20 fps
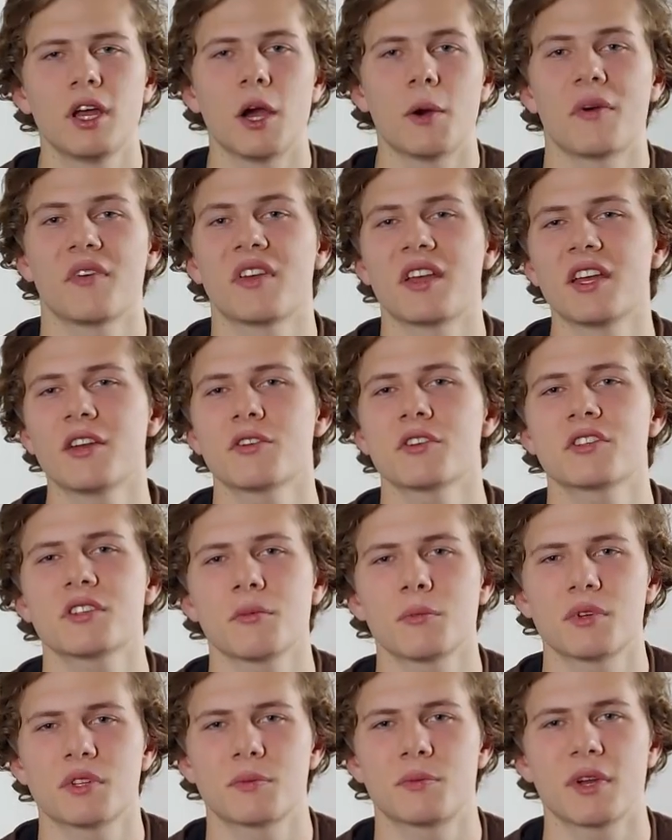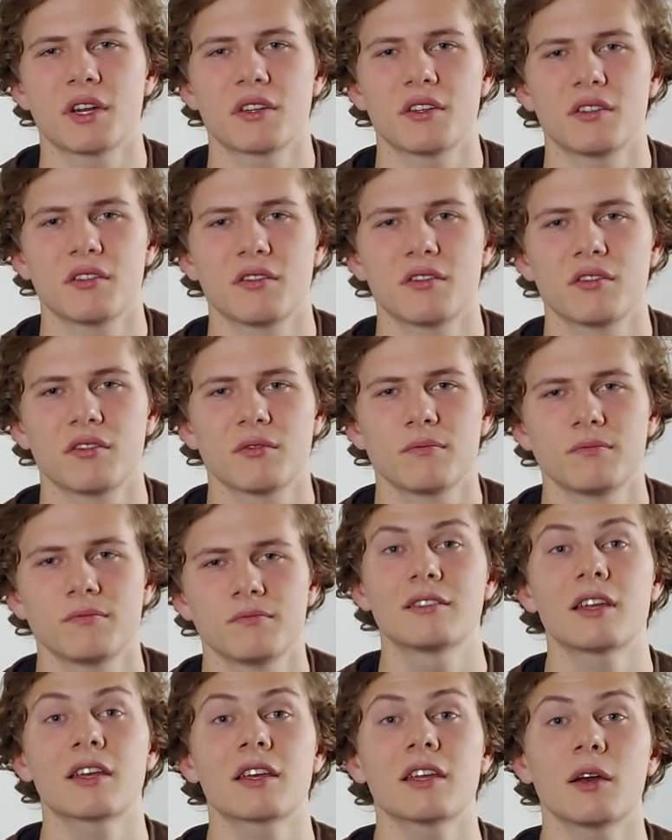However, here is some perspective.
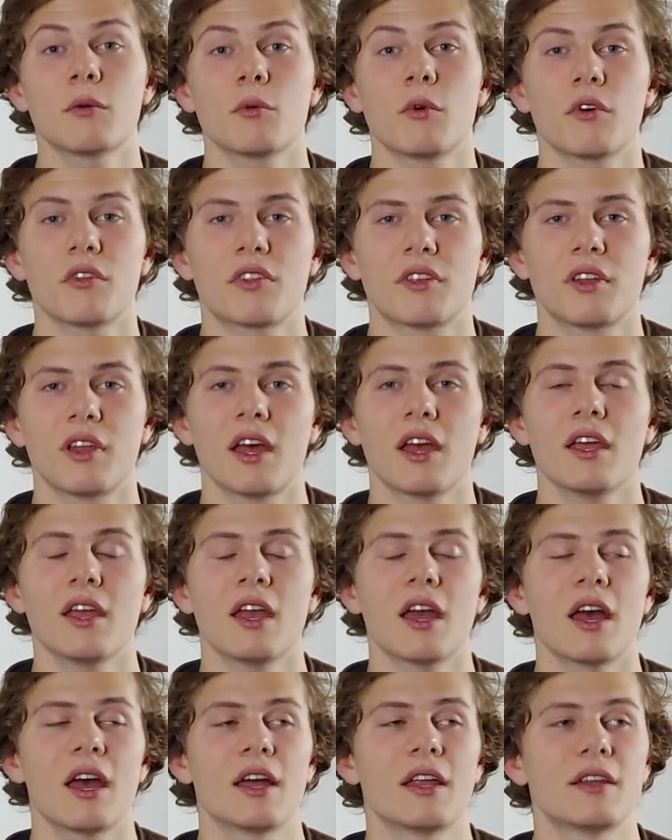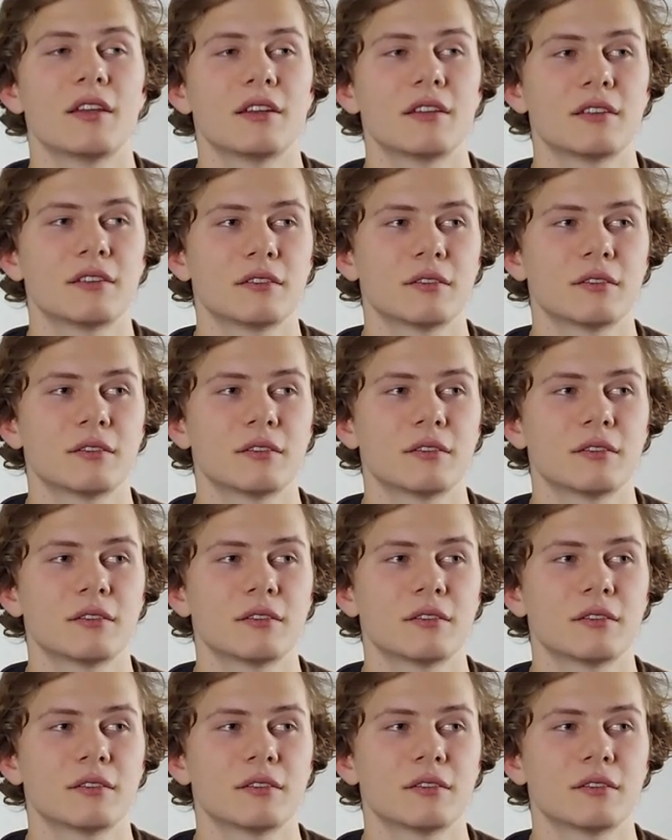Taking net worth today, and